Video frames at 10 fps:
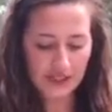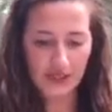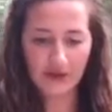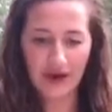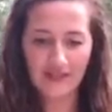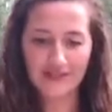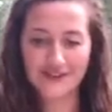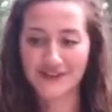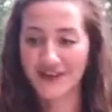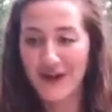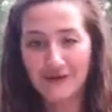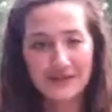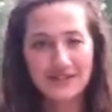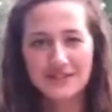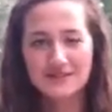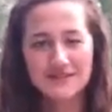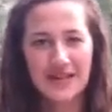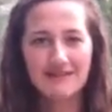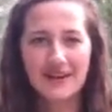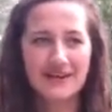You know, there's a lot of relationships that
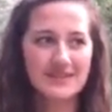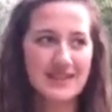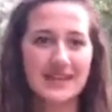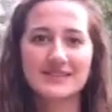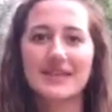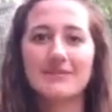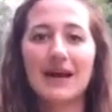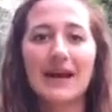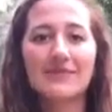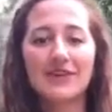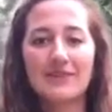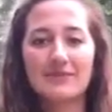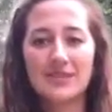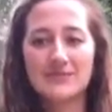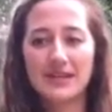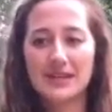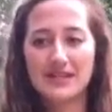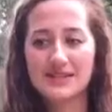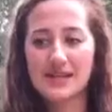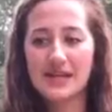I've had to take a step back from just
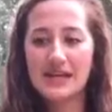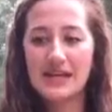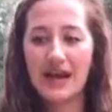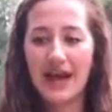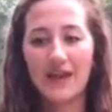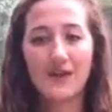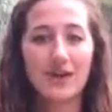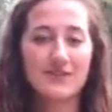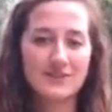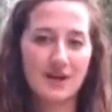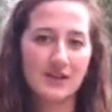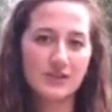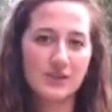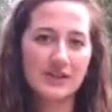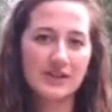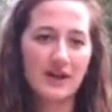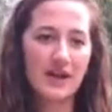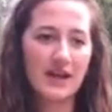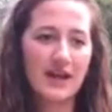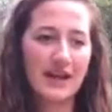because I don't know if it's God's will or
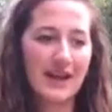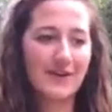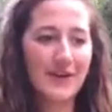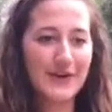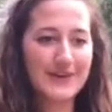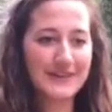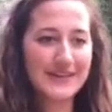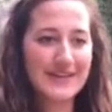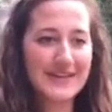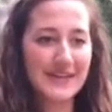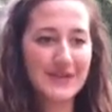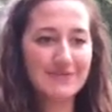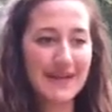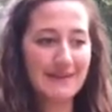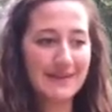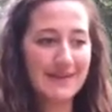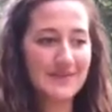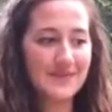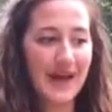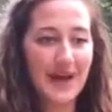not, and I don't know if, you know, maybe
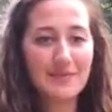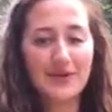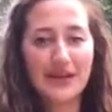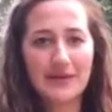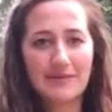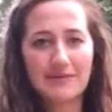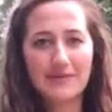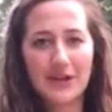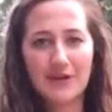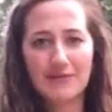I'm putting, you